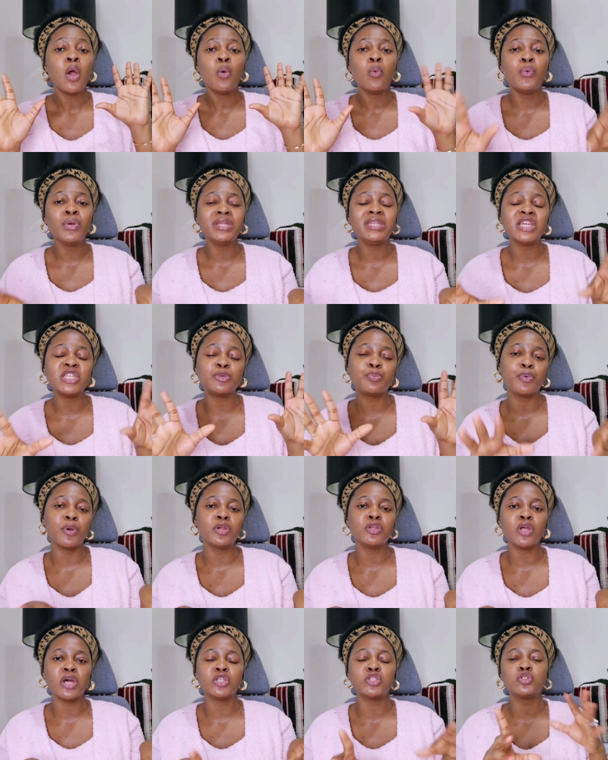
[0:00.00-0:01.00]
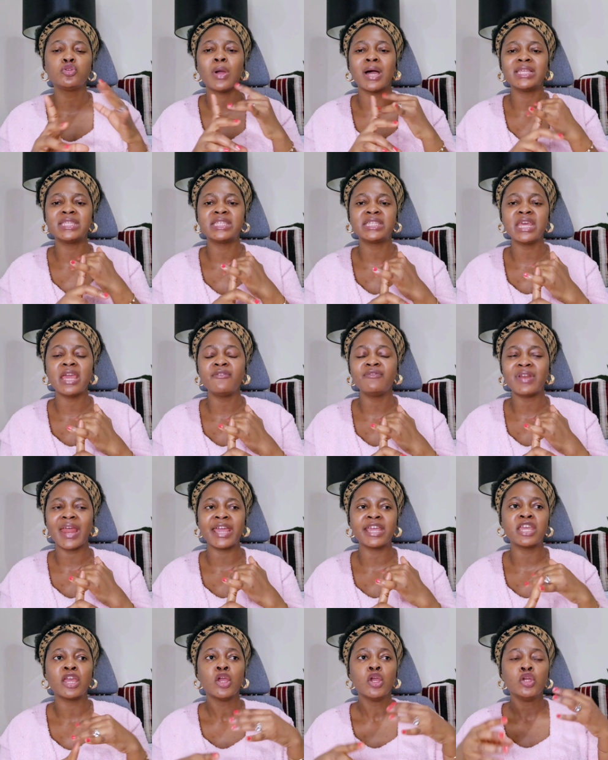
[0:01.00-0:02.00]
With this product, you are safe.
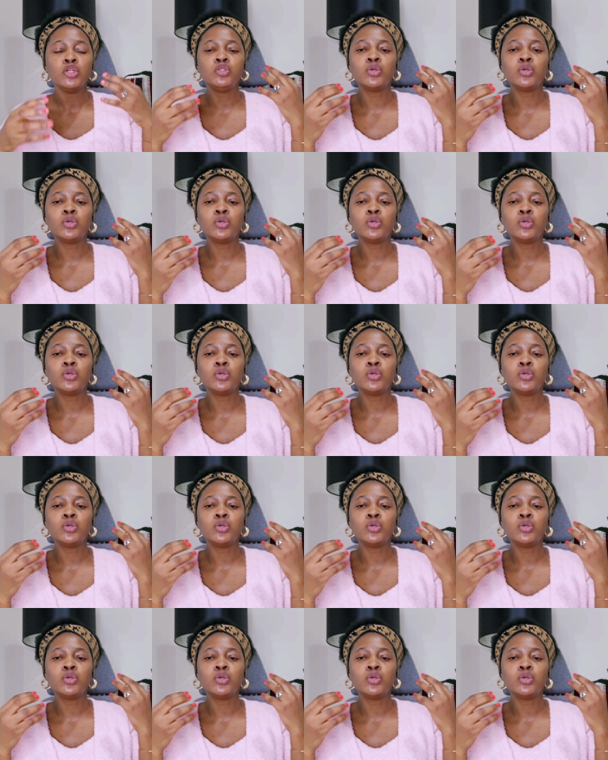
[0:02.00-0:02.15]
Like,